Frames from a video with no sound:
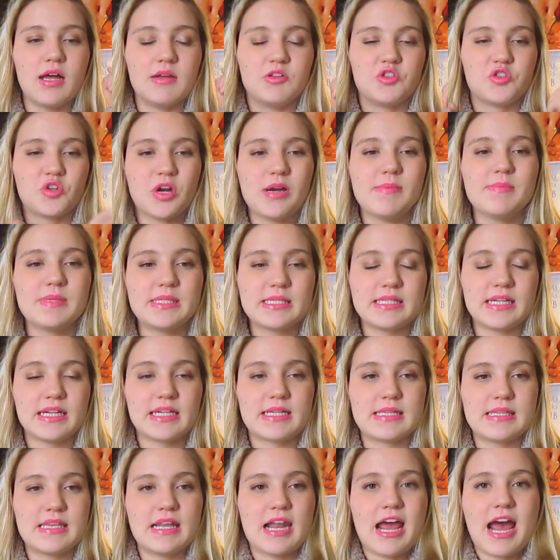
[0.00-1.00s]

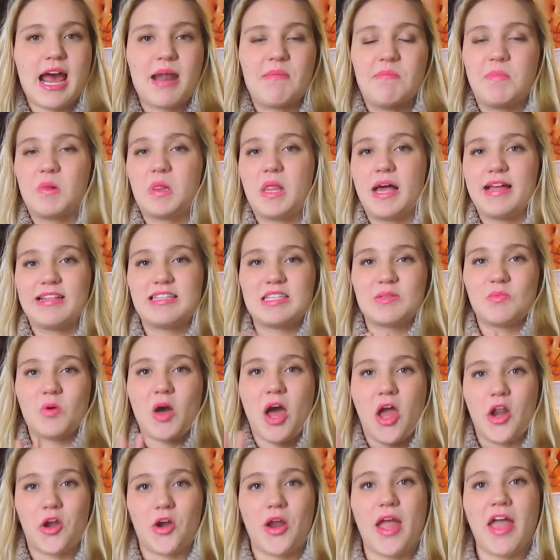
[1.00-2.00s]
drumsticks that had blood
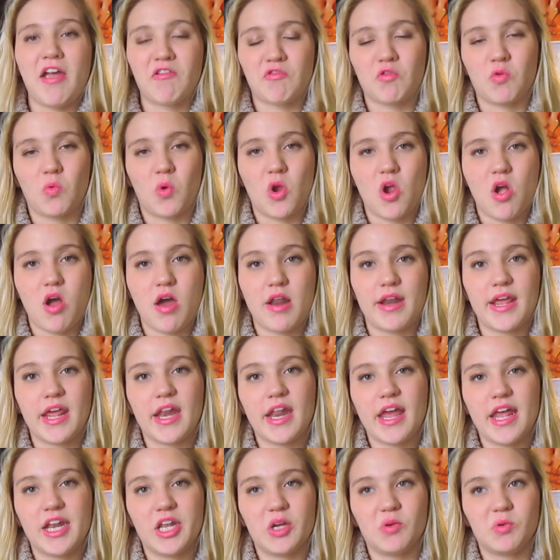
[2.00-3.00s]
splatter everywhere on
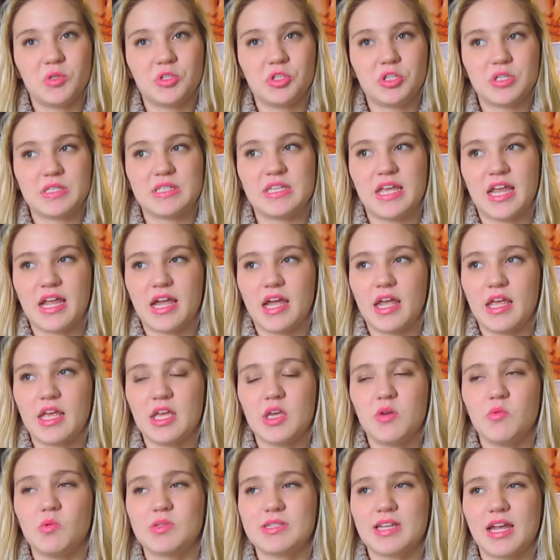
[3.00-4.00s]
it, and it was just like,
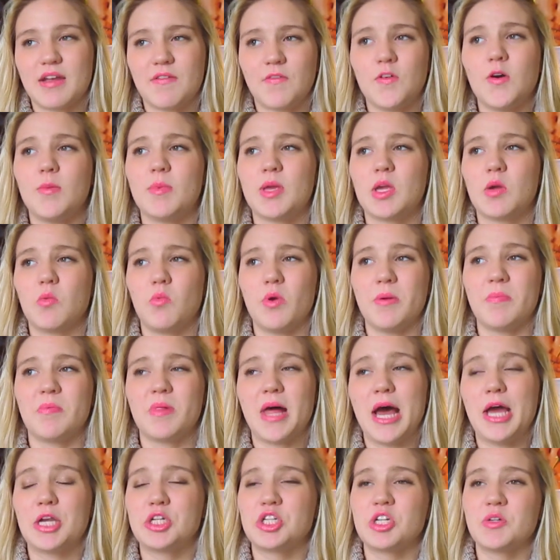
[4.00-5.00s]
he was like filming
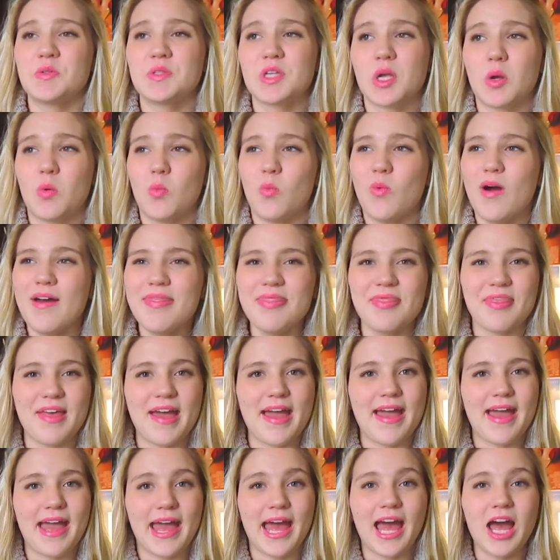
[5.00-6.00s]
Whiplash, and I was like, what the
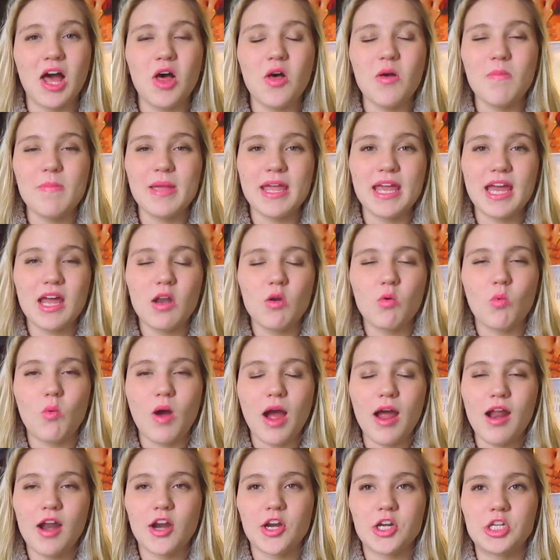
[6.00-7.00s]
hell, man?
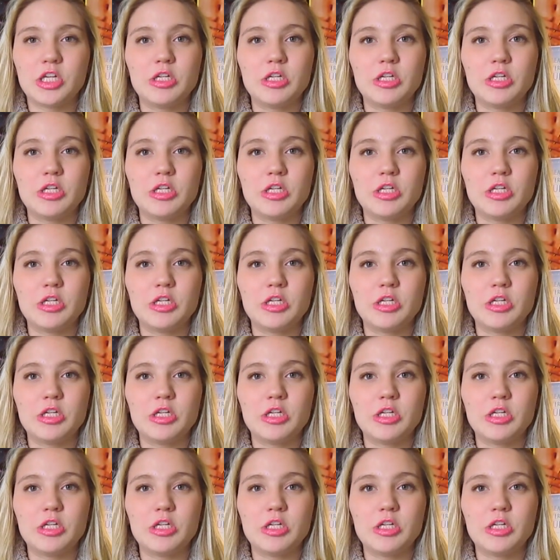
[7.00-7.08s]
What are